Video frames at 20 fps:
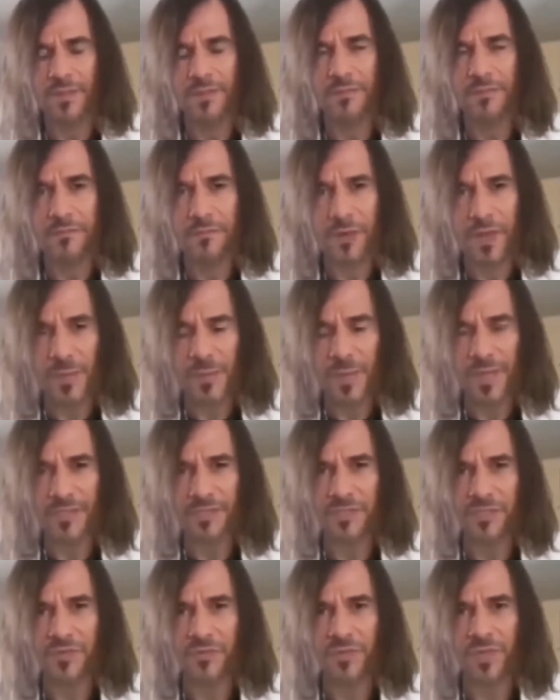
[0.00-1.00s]

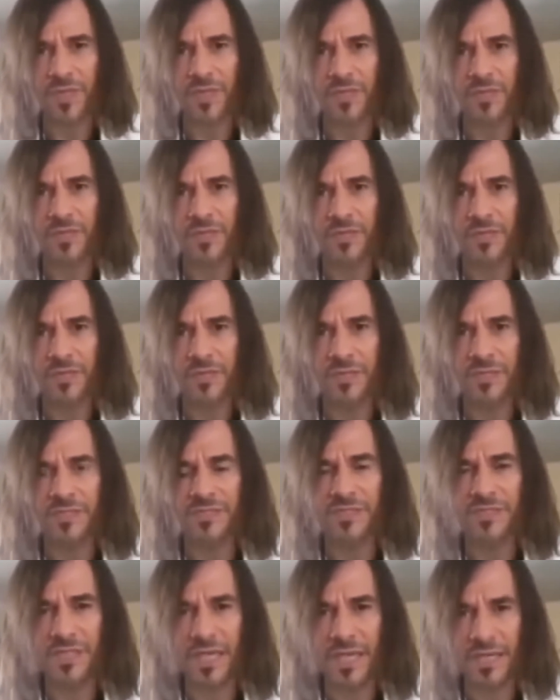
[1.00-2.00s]
Freemasonry is
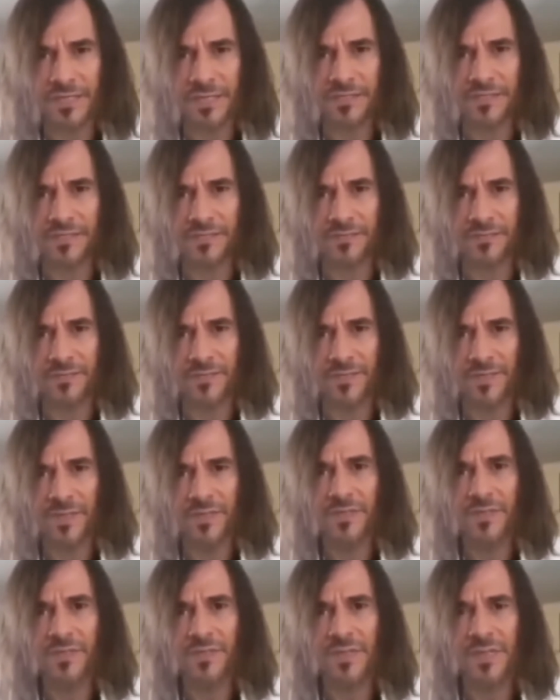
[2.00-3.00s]
Satanism
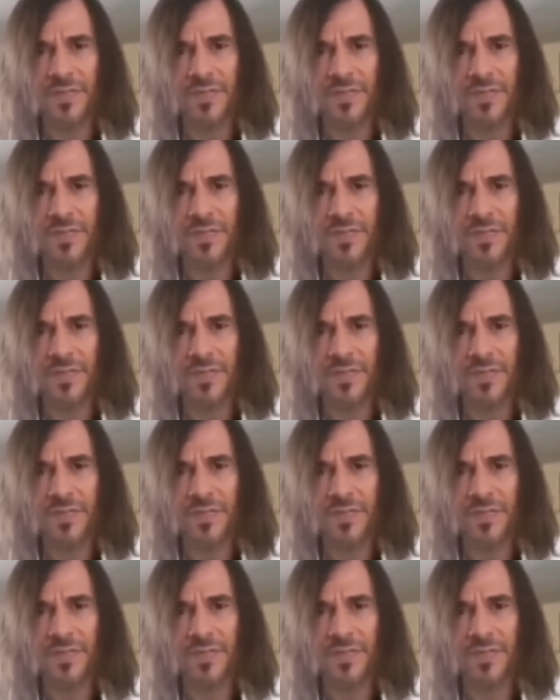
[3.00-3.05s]
in